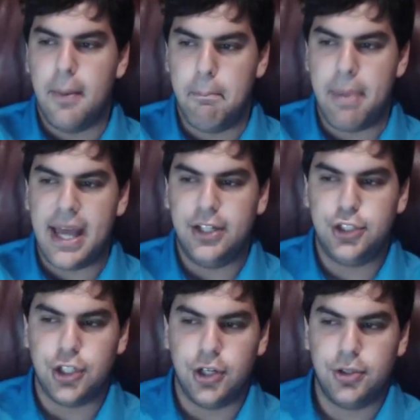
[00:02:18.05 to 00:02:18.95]
Ben
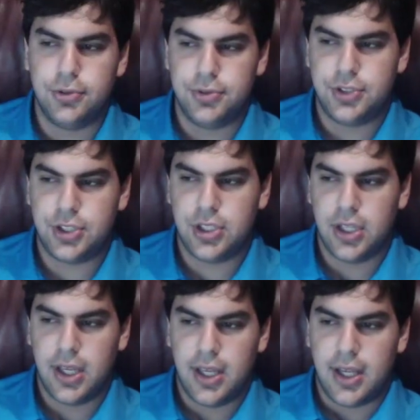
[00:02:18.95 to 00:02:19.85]
Jones,
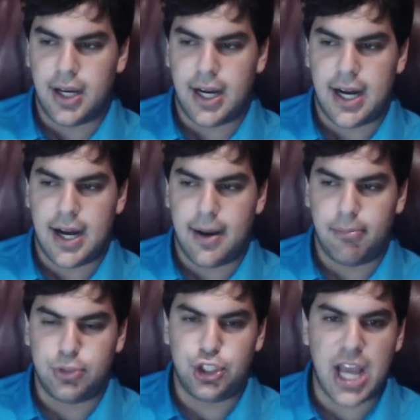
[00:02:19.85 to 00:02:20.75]

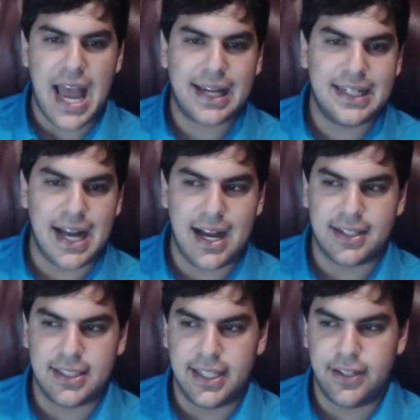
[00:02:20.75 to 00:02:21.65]
Jack
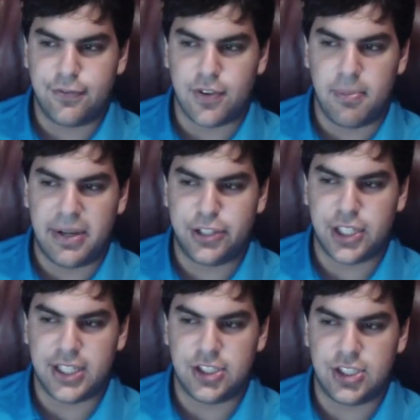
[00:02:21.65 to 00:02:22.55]
Conklin from
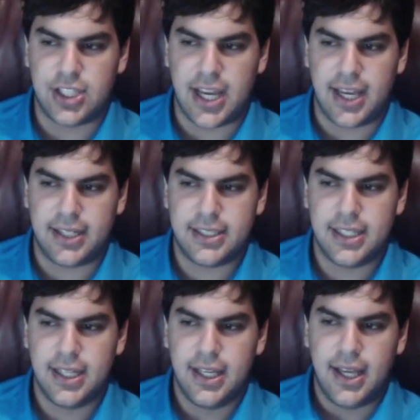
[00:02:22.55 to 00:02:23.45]
Michigan
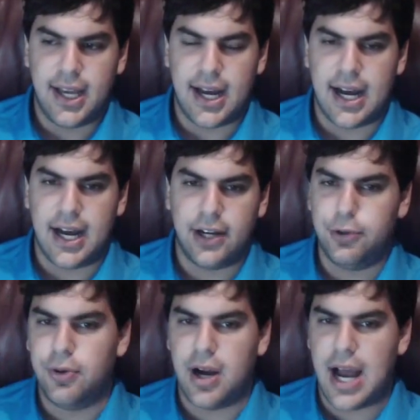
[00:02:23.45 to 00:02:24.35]
State,
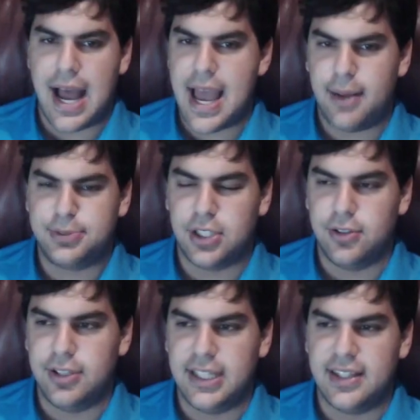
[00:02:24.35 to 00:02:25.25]
who I
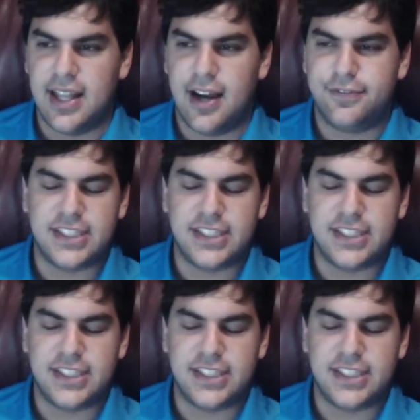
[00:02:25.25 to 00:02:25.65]
absolutely love.